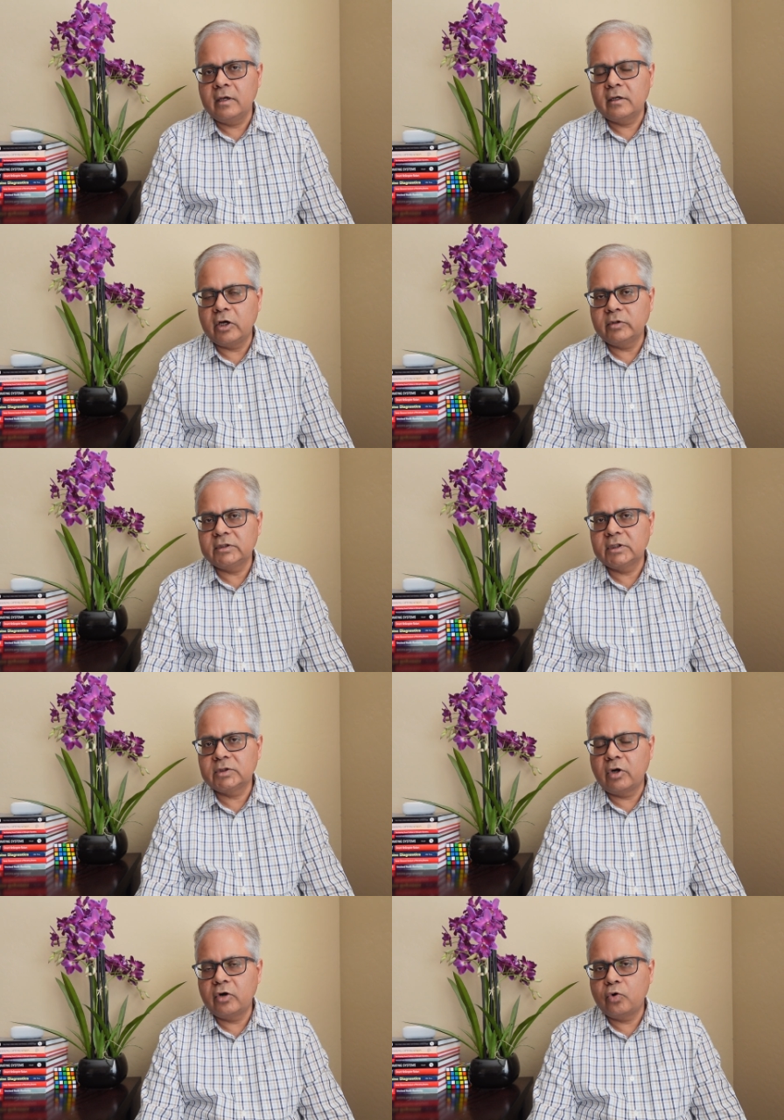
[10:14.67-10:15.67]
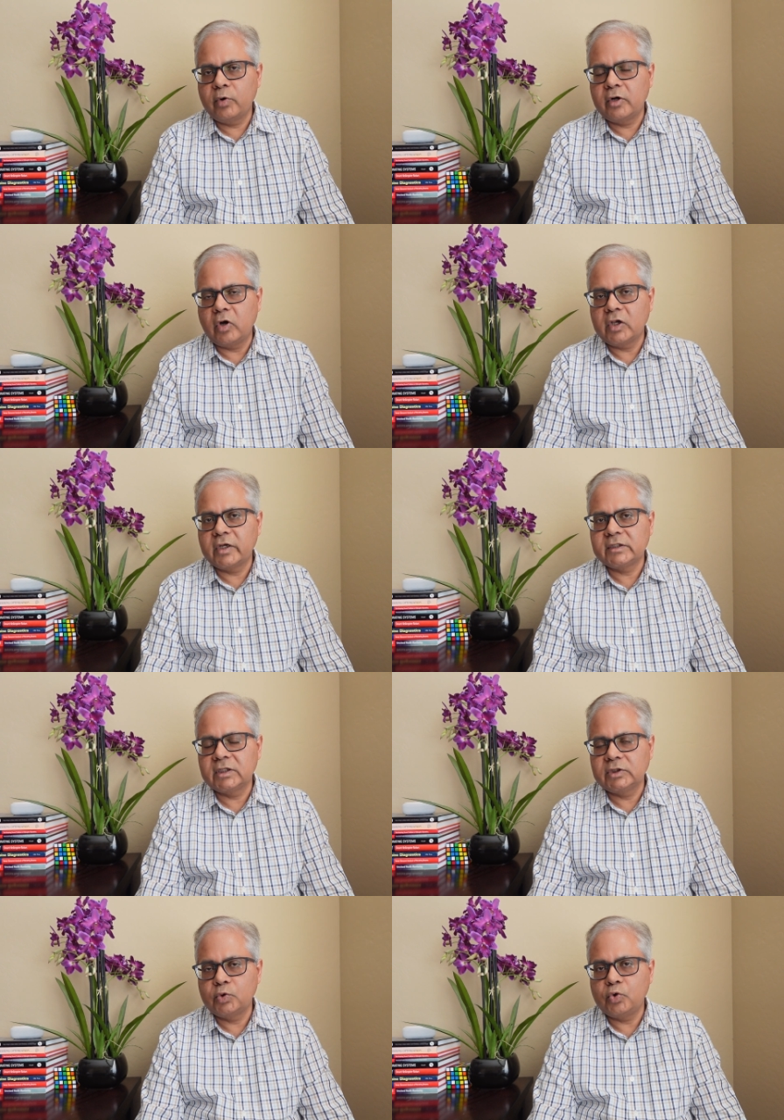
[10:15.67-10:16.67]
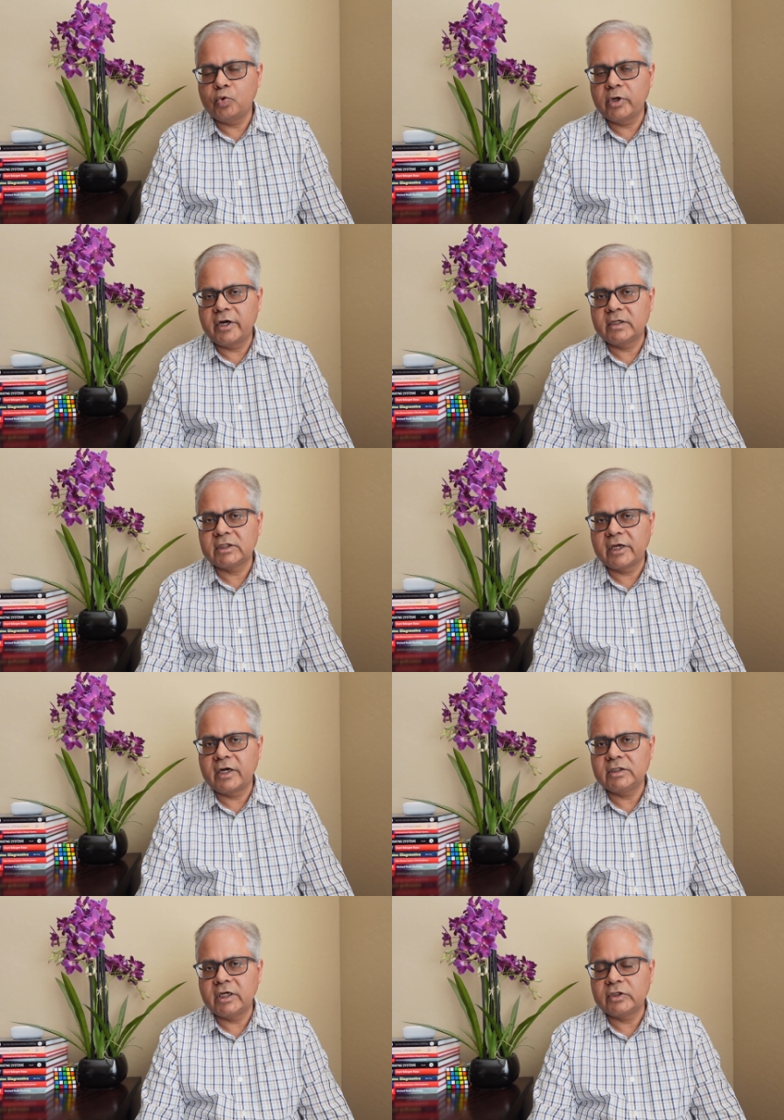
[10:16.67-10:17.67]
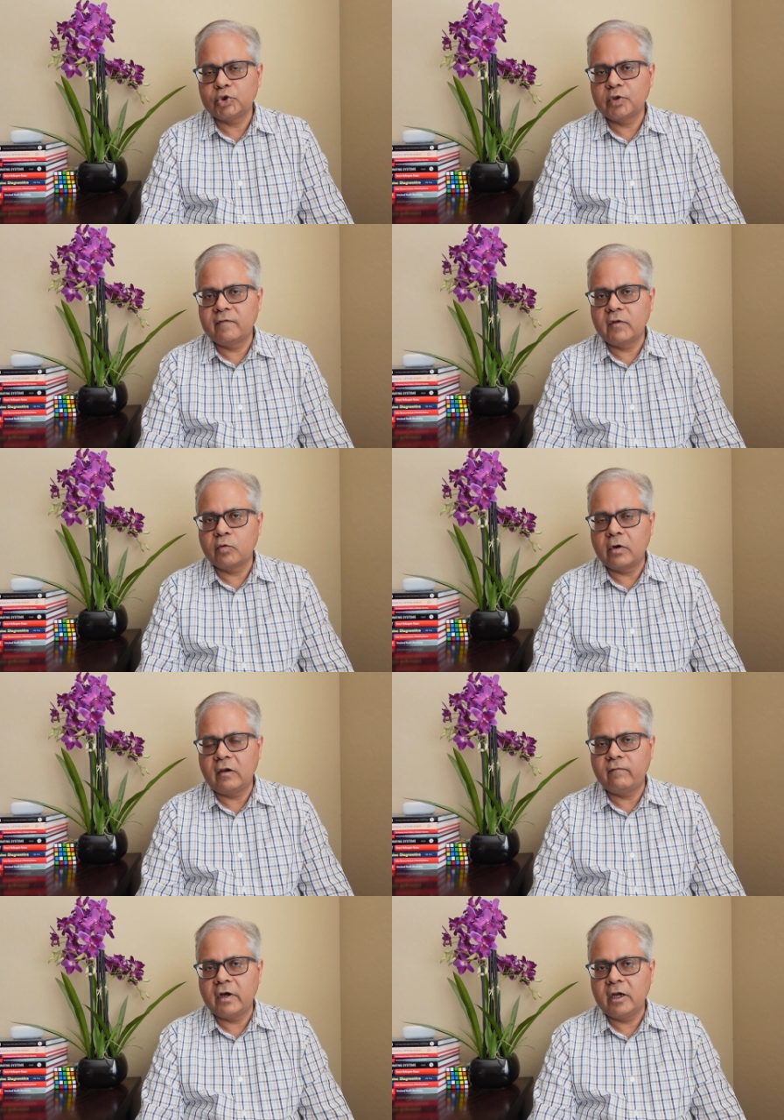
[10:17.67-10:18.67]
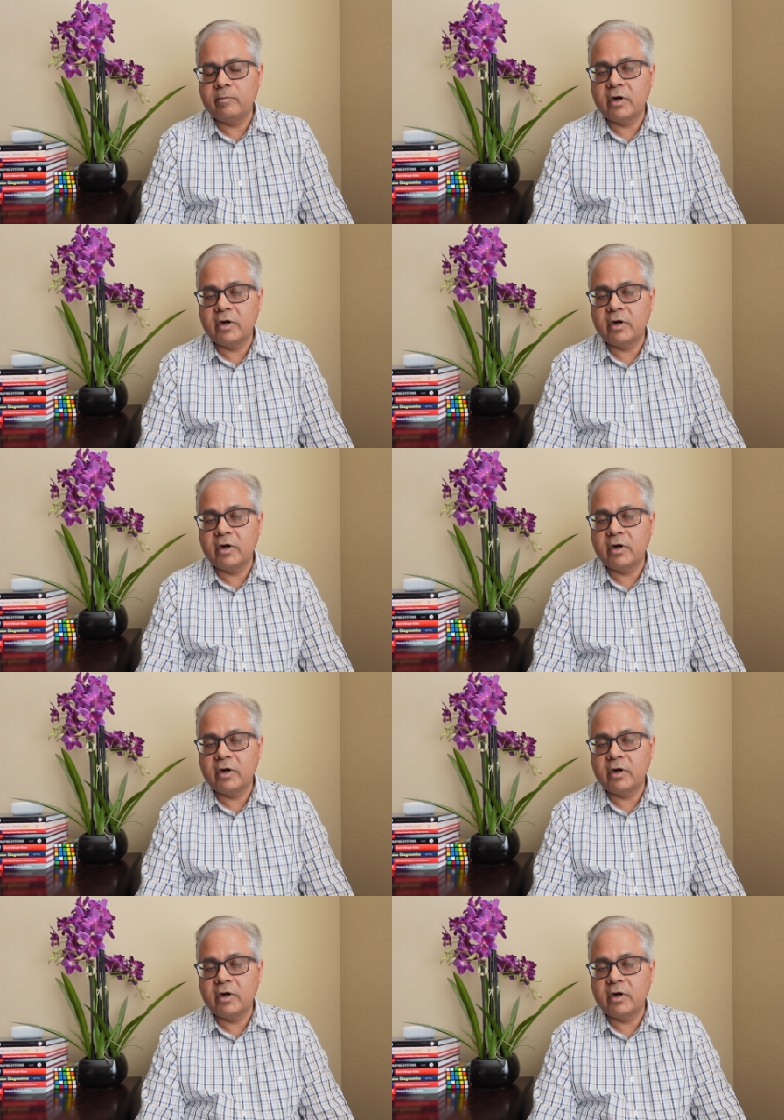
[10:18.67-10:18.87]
Now this is not true in all cases. You do get a second chance to give the qualifier,